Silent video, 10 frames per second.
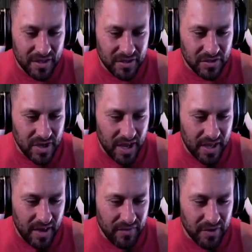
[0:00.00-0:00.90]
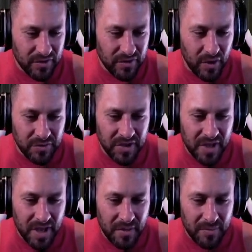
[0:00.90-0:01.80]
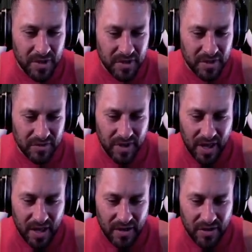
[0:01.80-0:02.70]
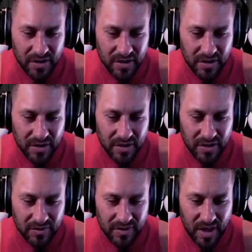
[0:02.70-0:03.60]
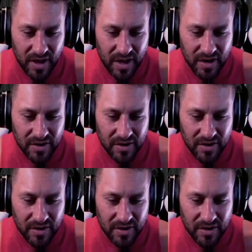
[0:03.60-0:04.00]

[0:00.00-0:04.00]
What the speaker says: Jack Evans, no DM. Is he on? He's not on.